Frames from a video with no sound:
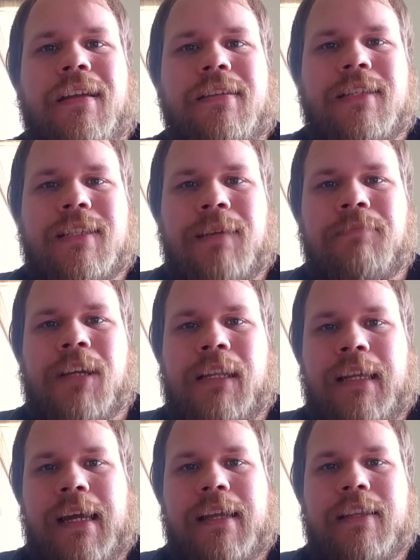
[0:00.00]
some
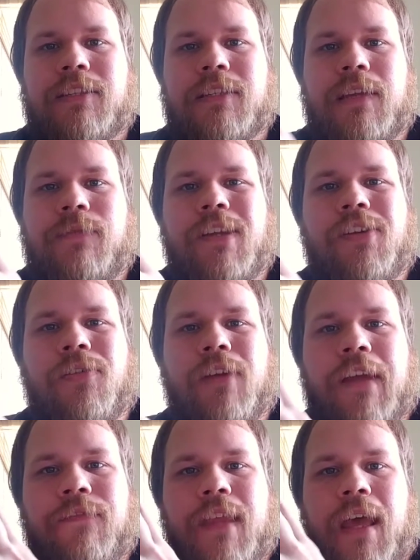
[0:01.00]
clients, if you don't
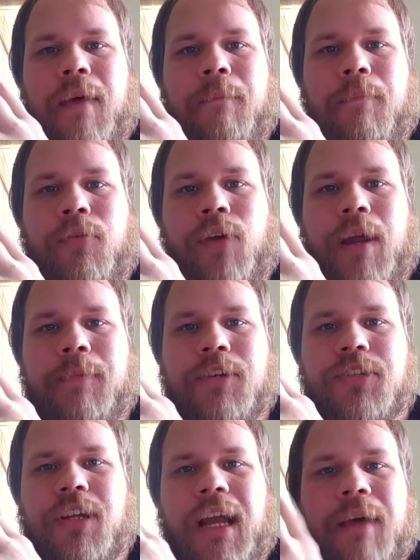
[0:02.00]
give them
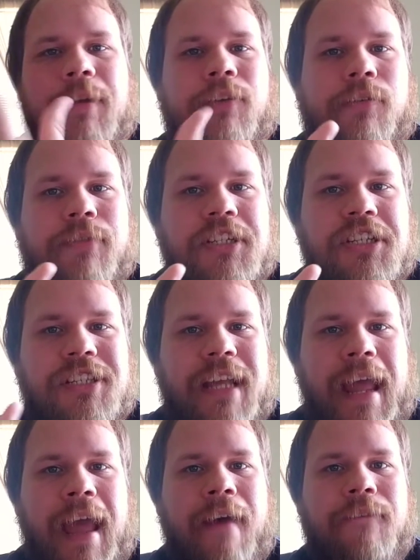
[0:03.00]
parameters on how many revisions they
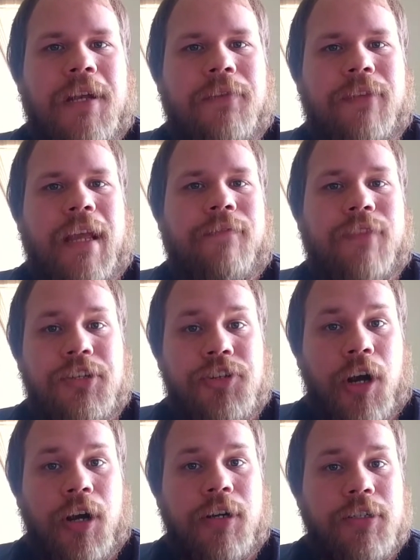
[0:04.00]
have and if they have to
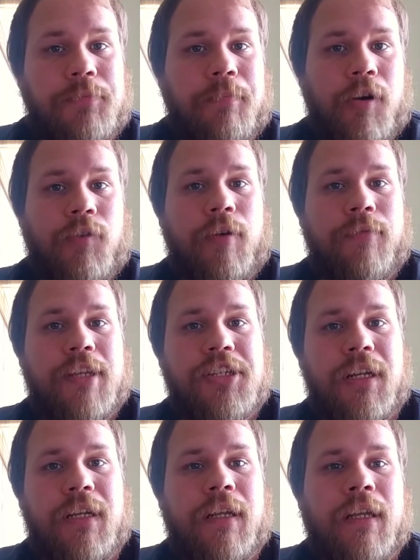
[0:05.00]
charge per
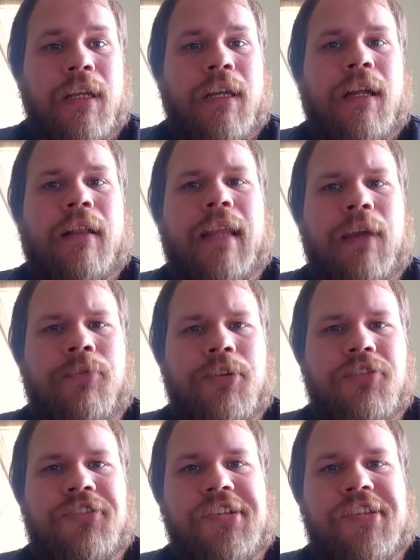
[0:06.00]
revision, they will
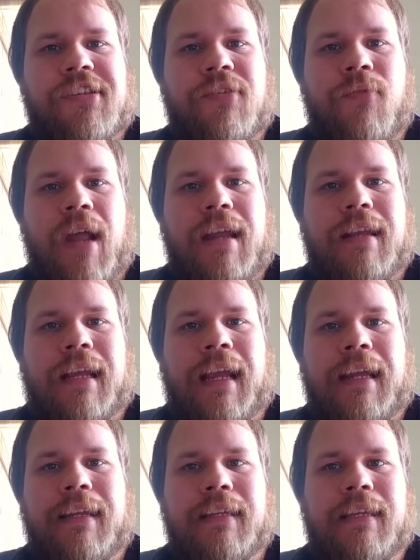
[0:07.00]
use this as a way to
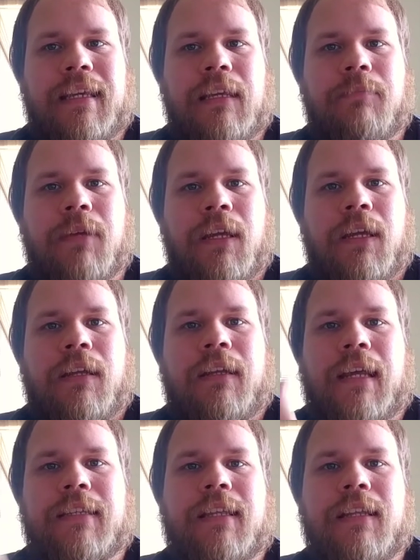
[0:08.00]
kind of keep
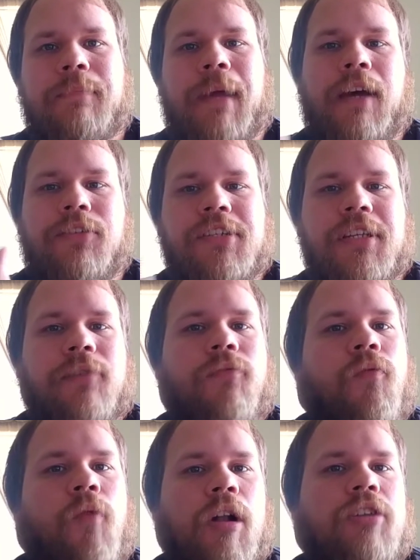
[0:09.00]
testing the boundaries
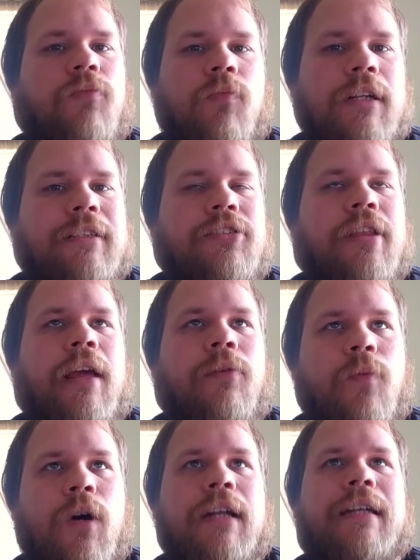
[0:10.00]
of what do they
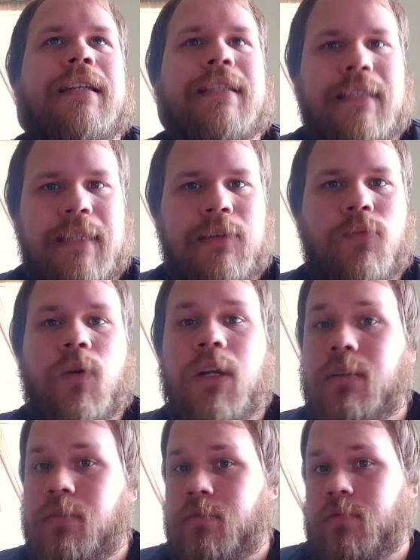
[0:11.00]
want to see,
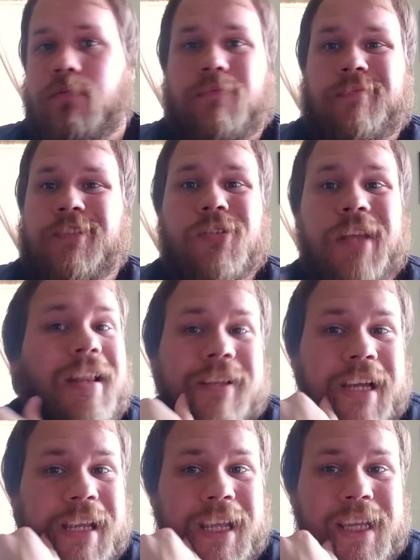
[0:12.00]
what do they
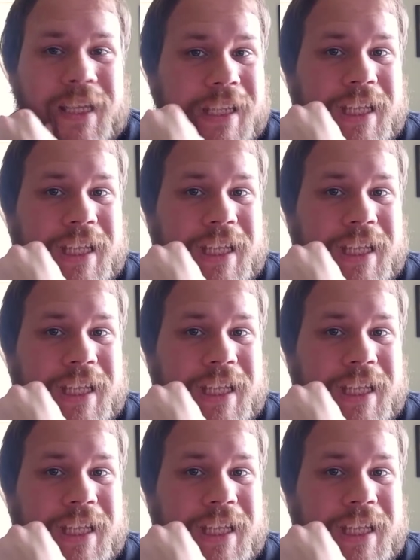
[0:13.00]
like,